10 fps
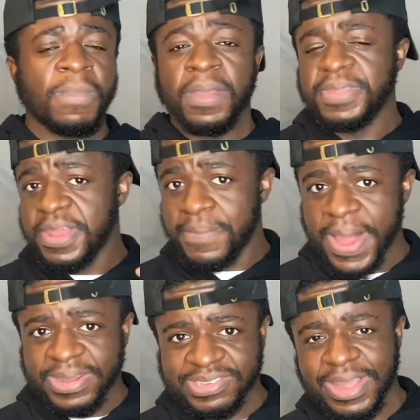the
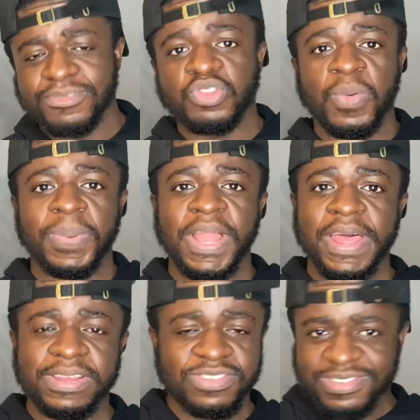amount of times you
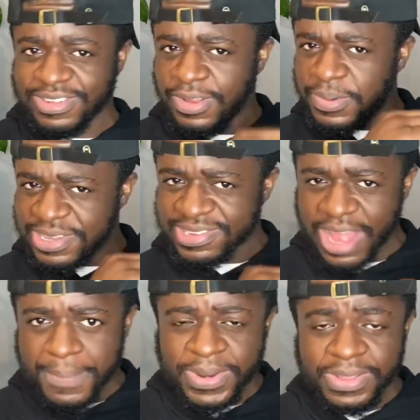apply it, just slowly
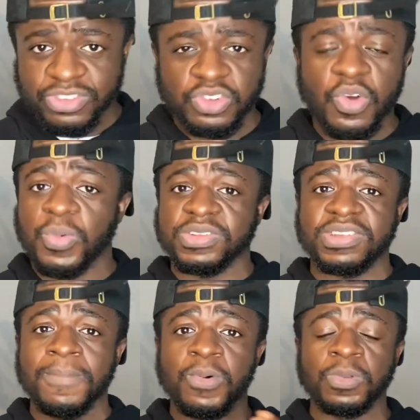stopping it, because you don't want to
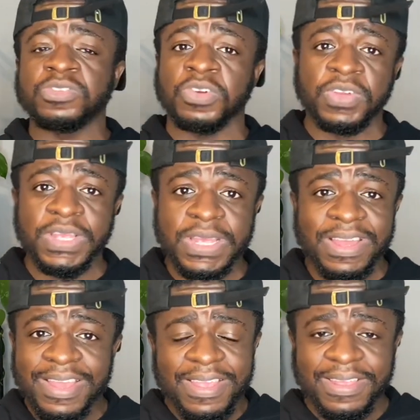stop cold turkey. You know
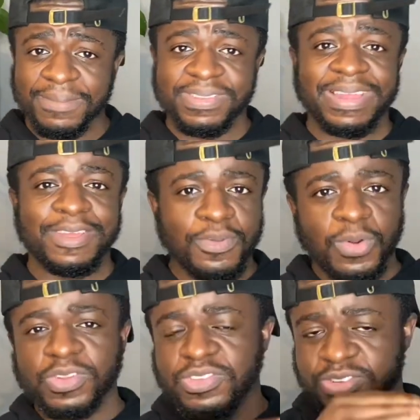what I'm saying? Like, you
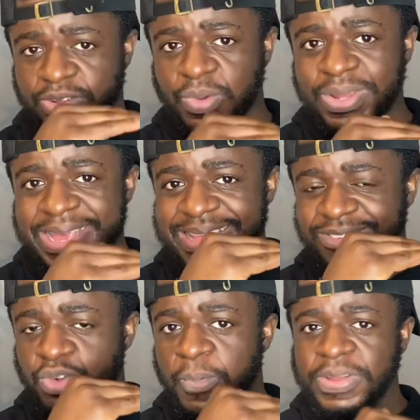want to slowly
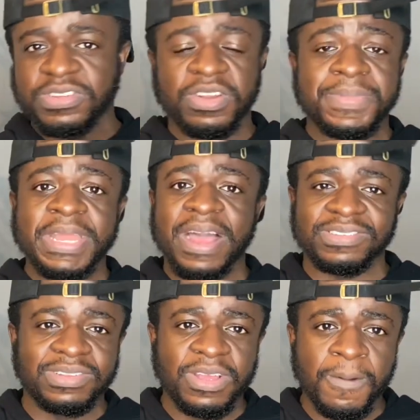ease your way to the
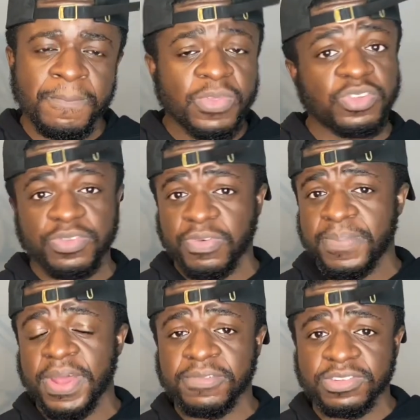minoxidil just for
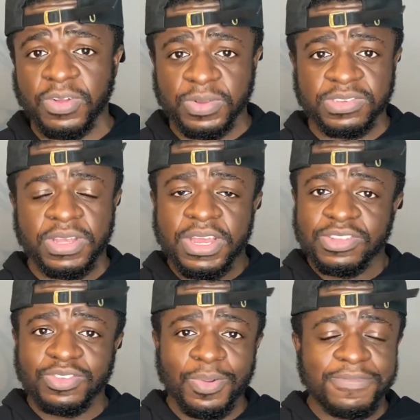better results.
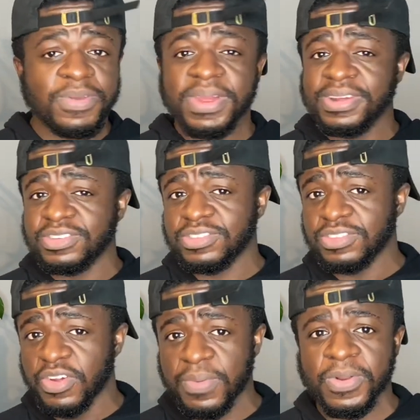So if your hair is
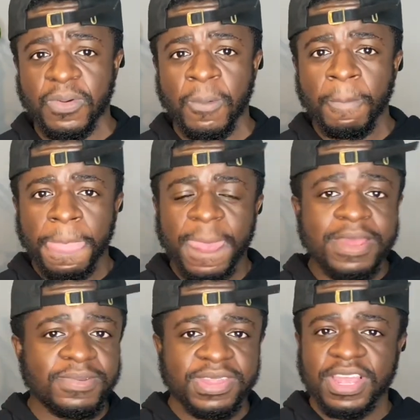terminal
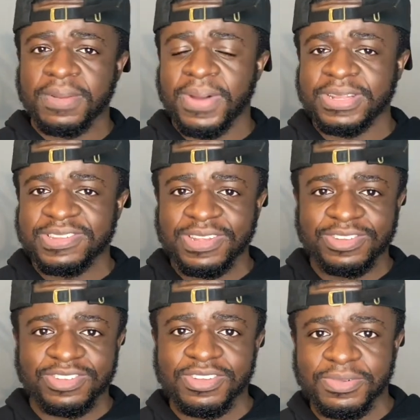and you're thinking about
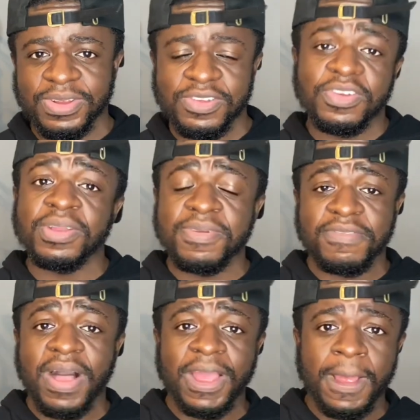discontinuing, you're gonna be
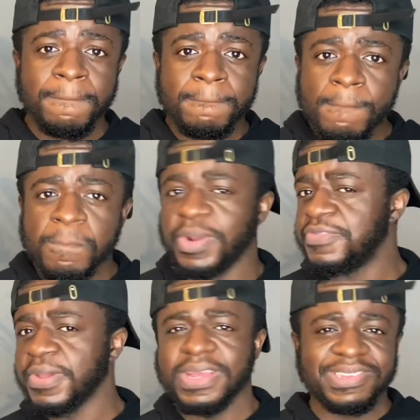fine. But
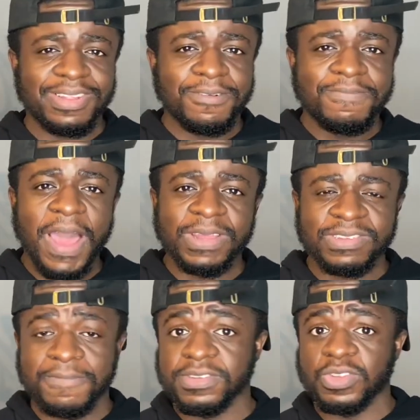if your hair is still
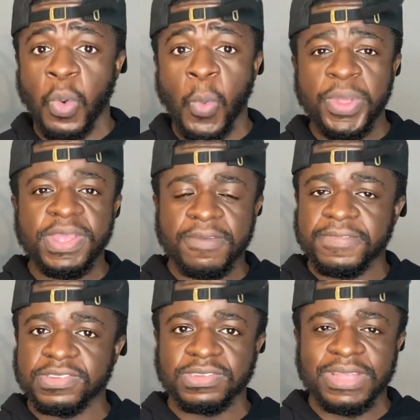vellus, if it's still weak, if
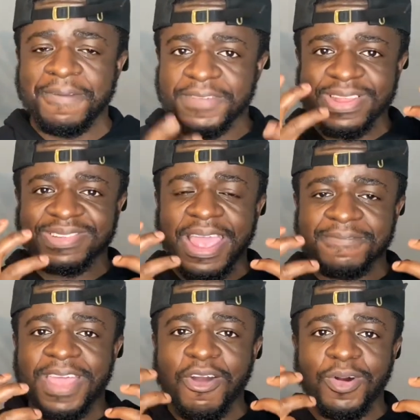it doesn't
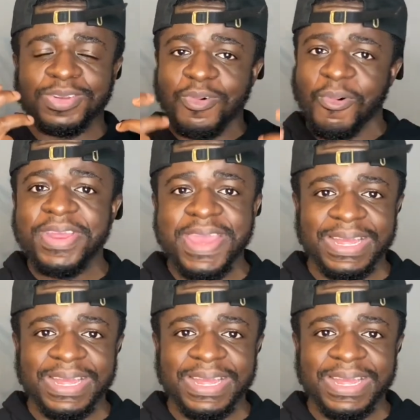have that hard core yet,